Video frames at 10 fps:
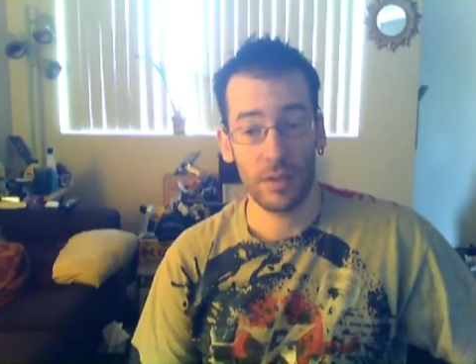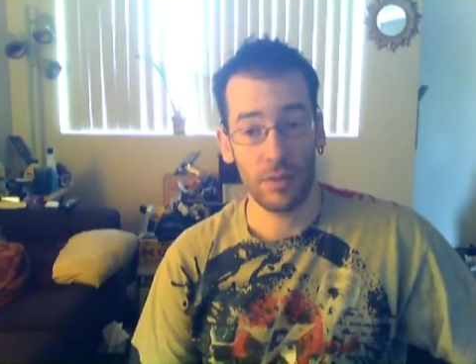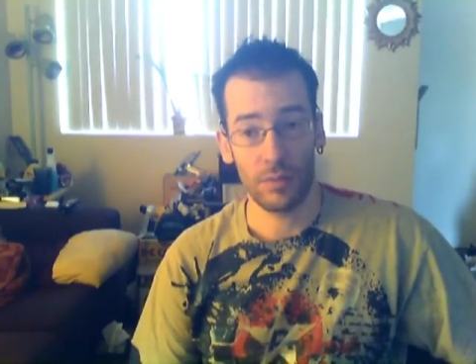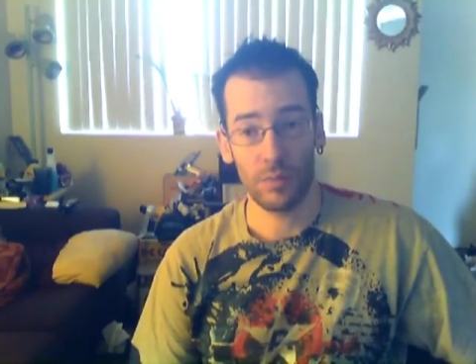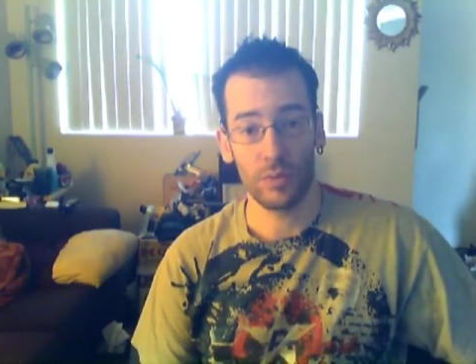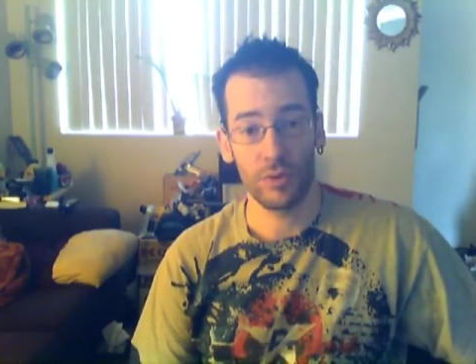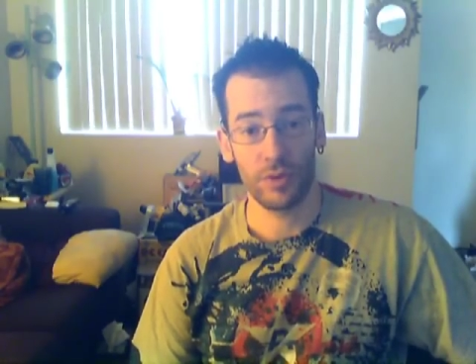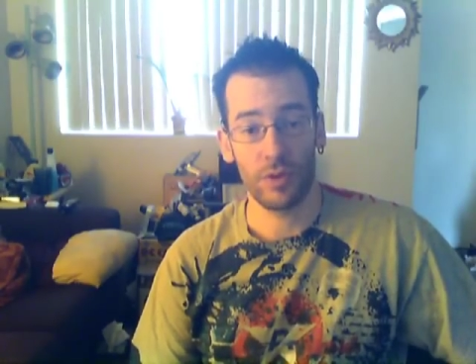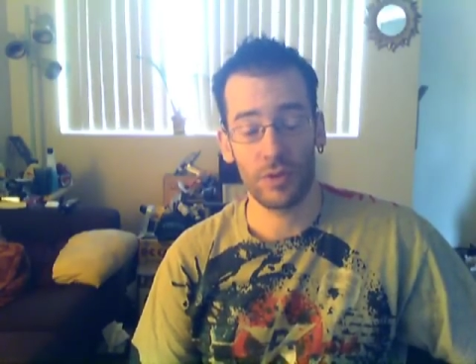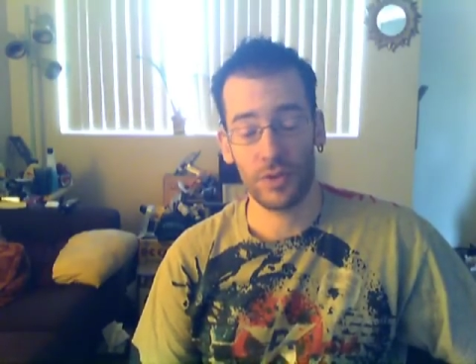that we'll
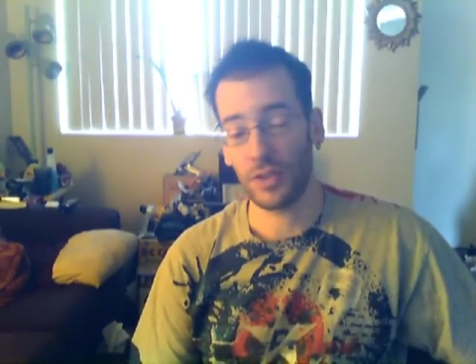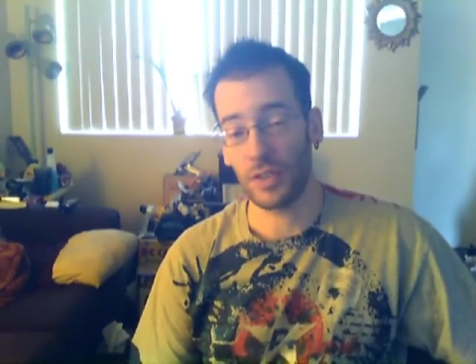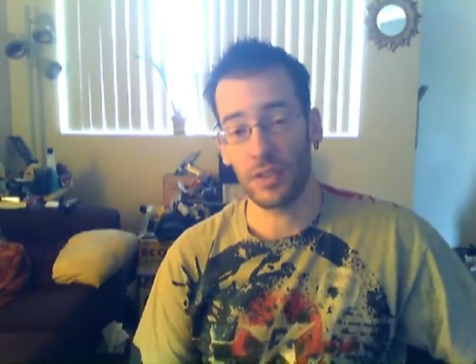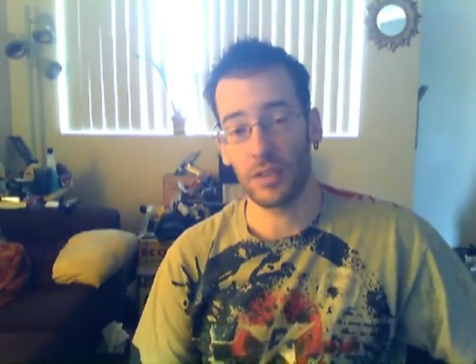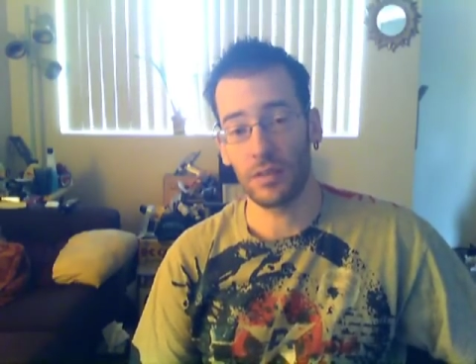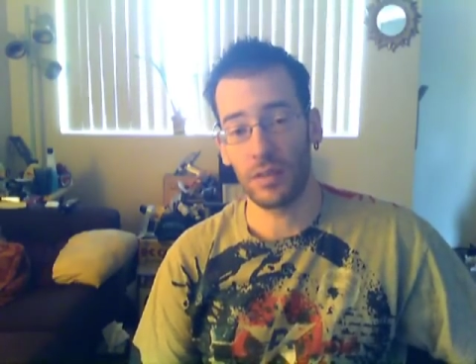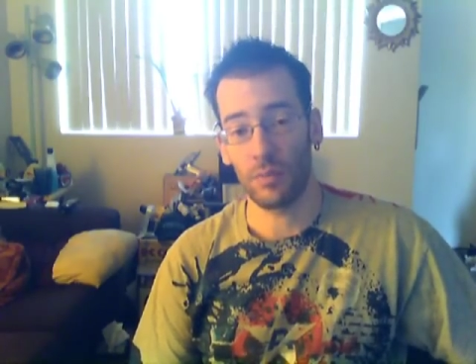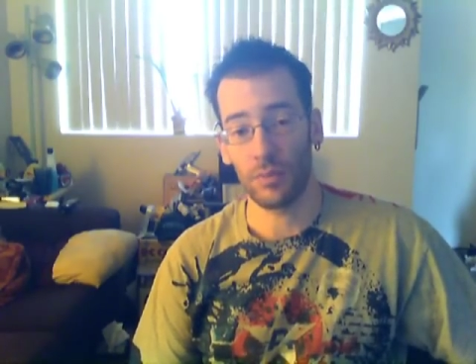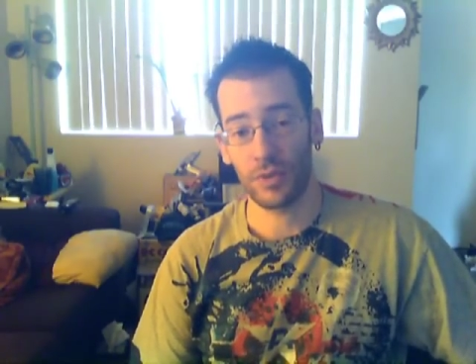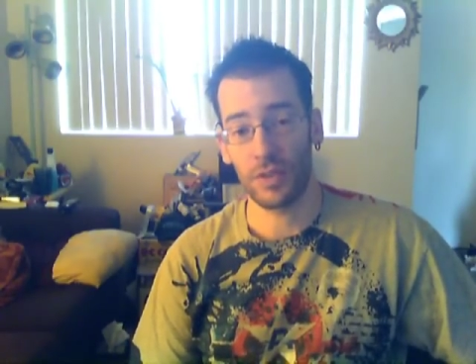start to see
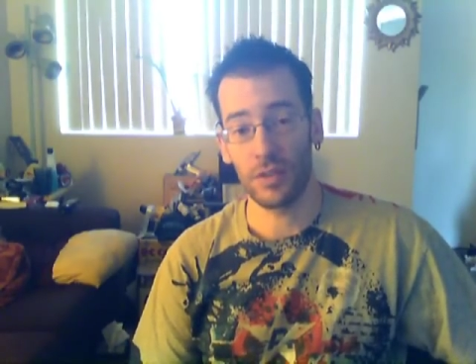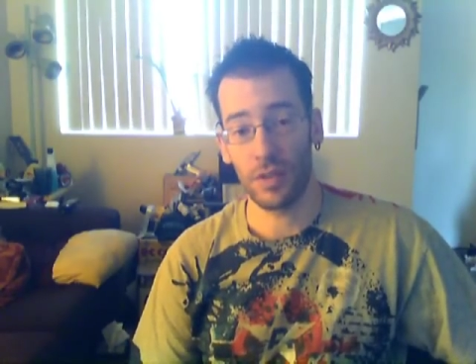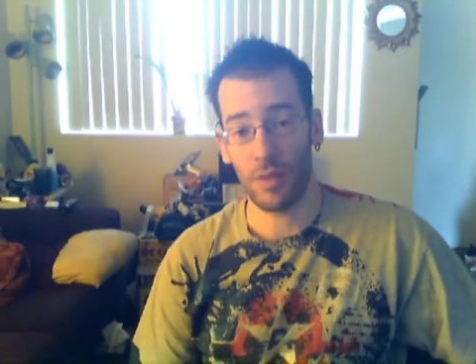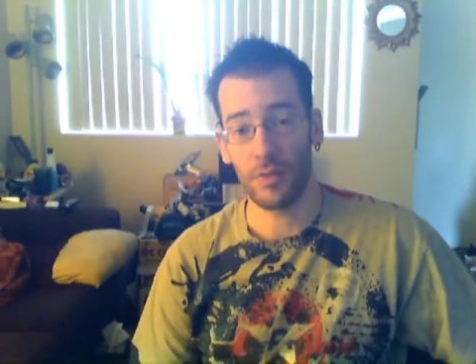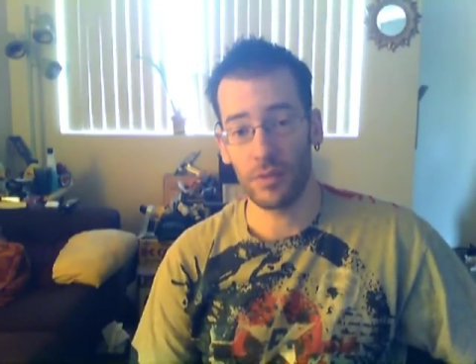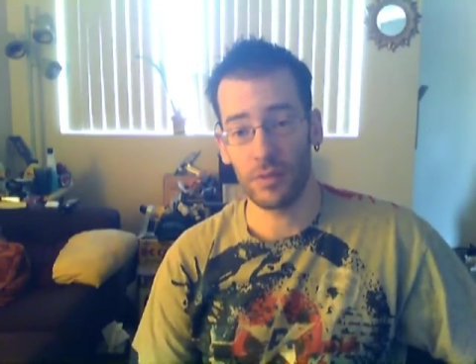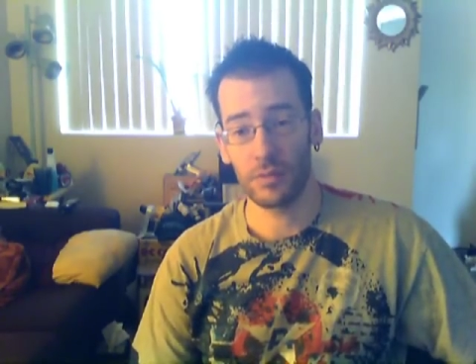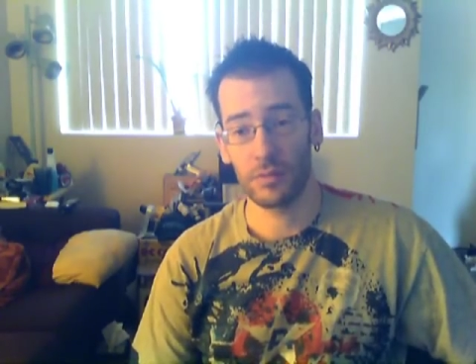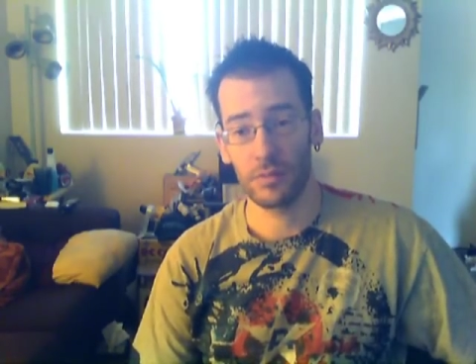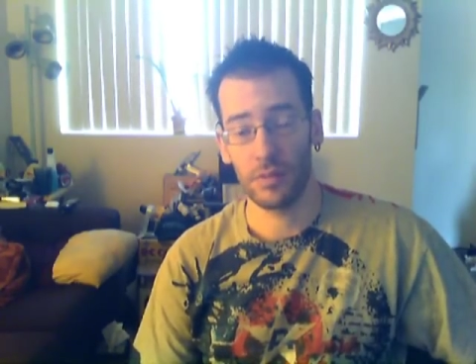
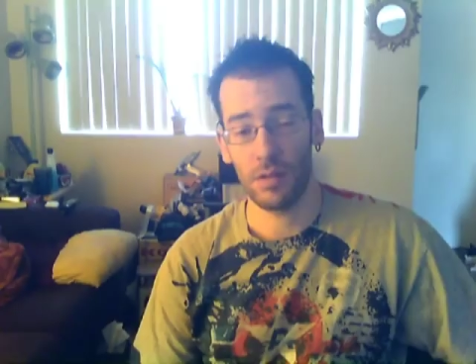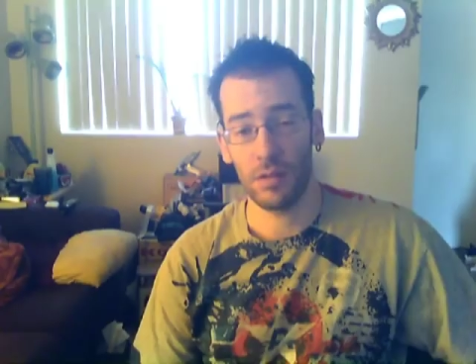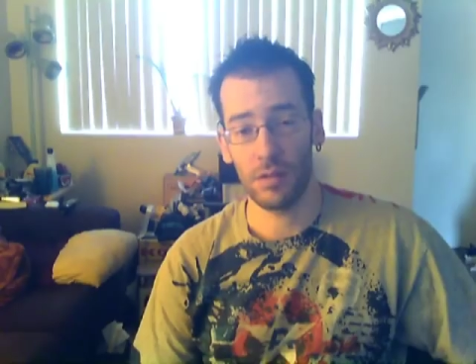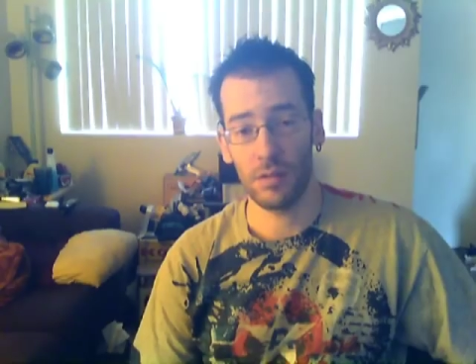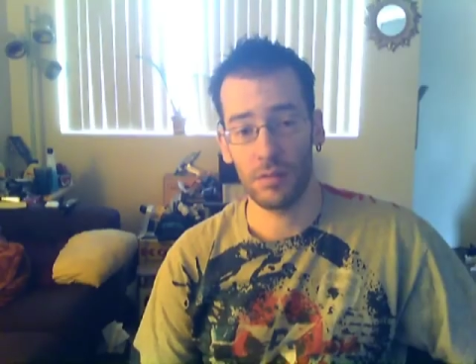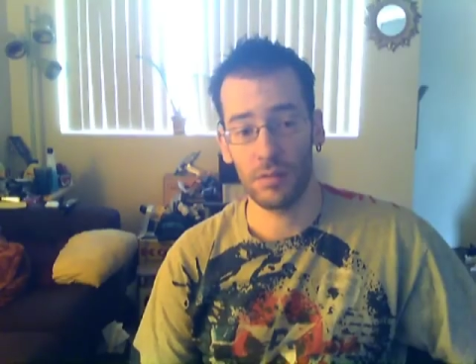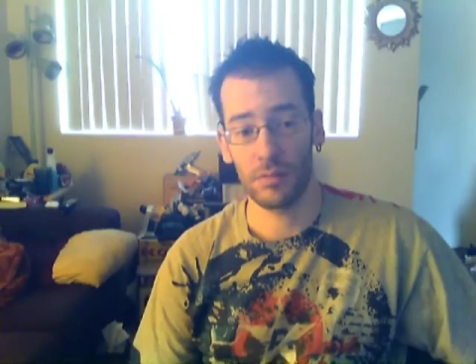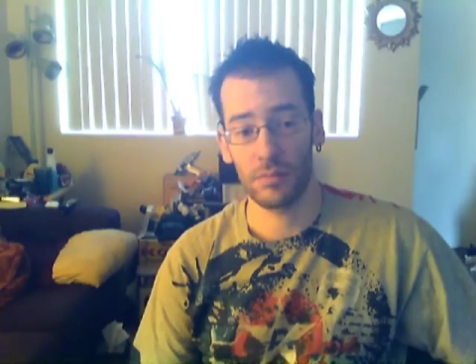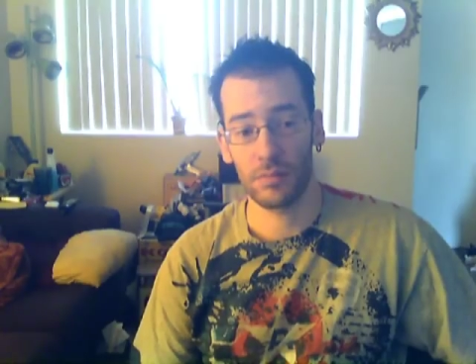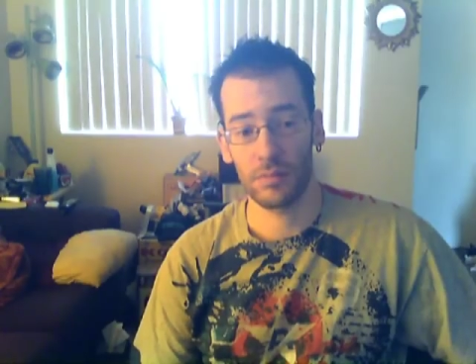another
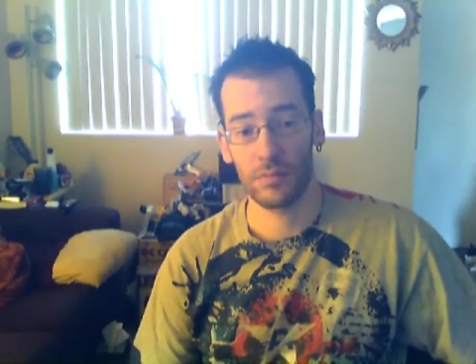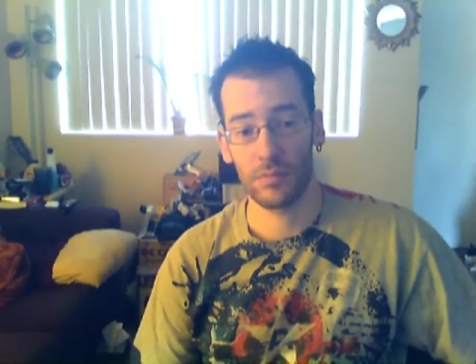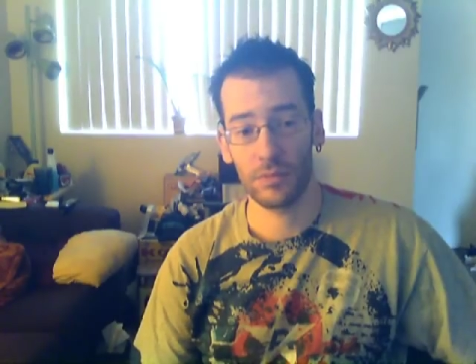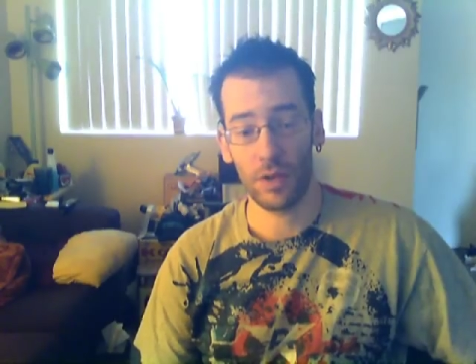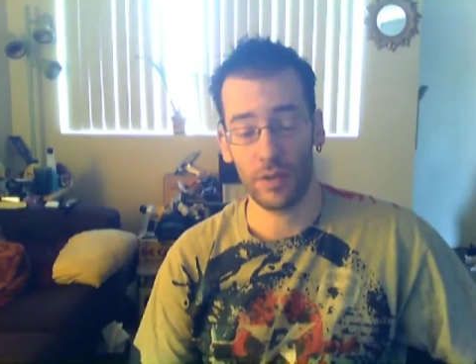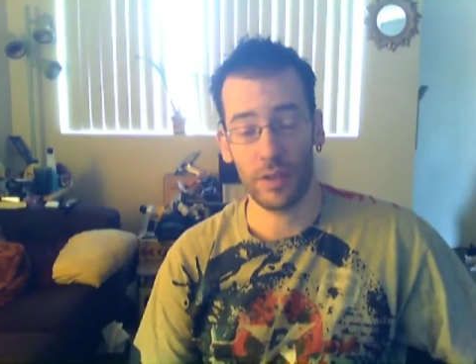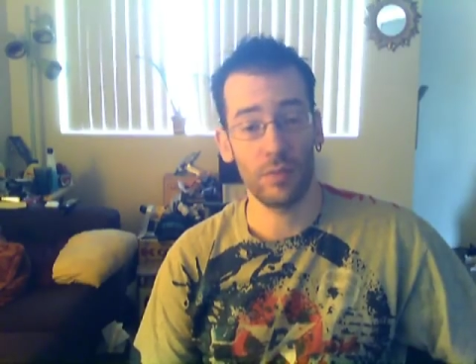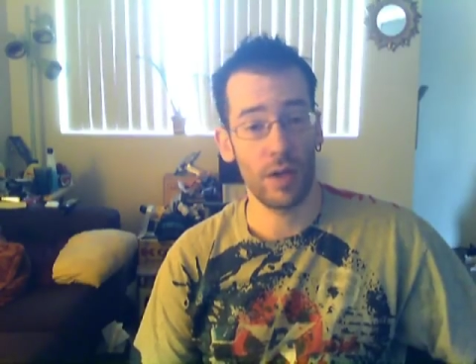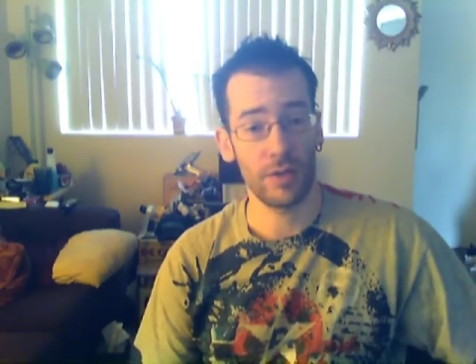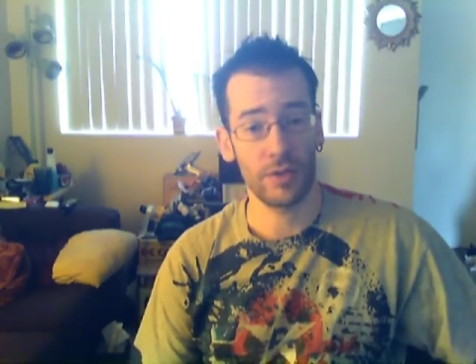Dark
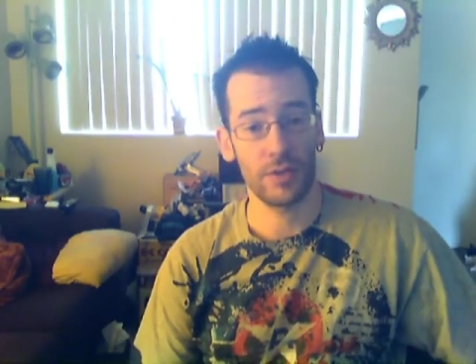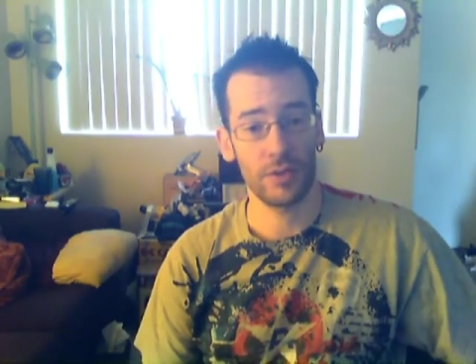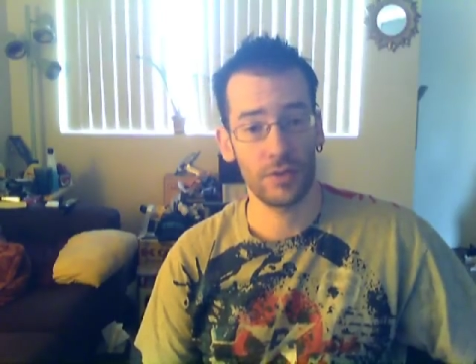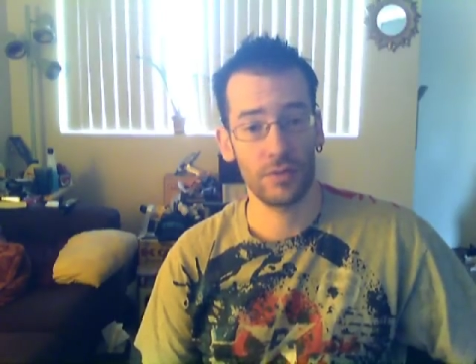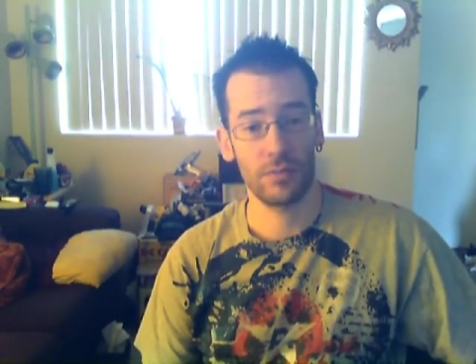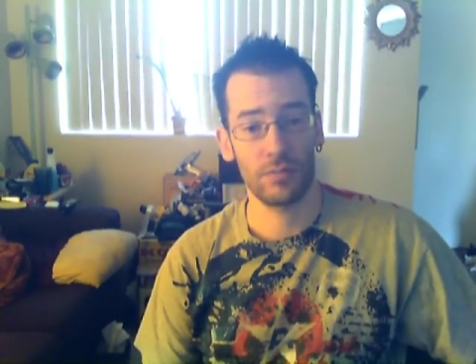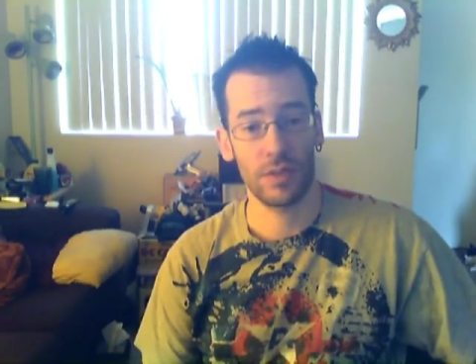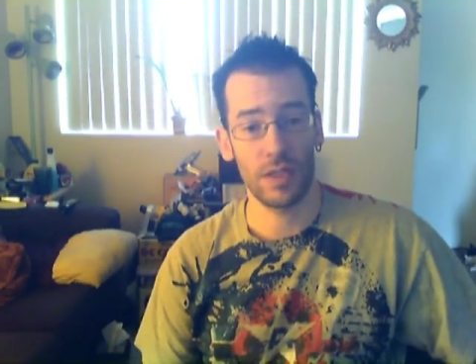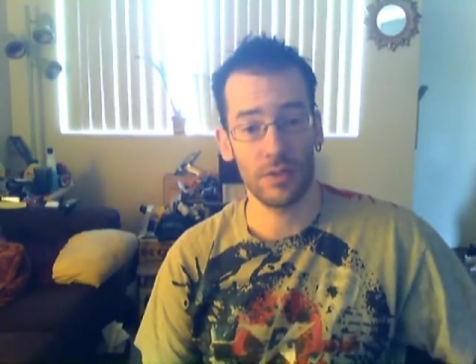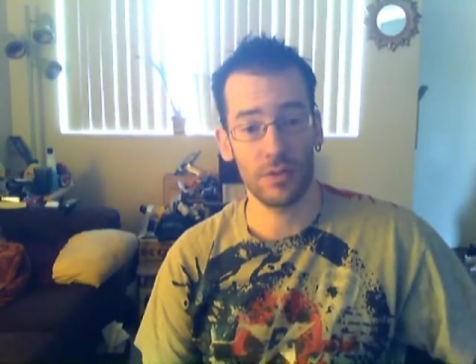Knight Rises
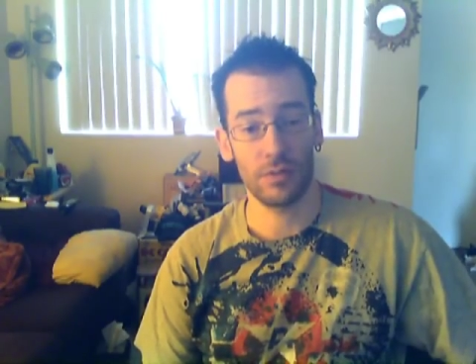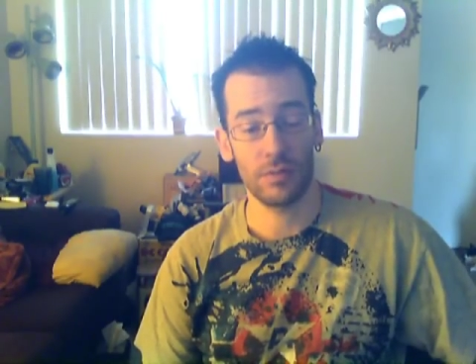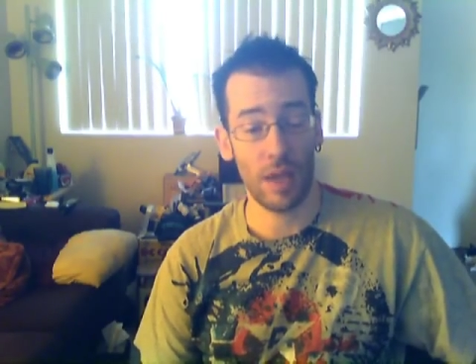teaser.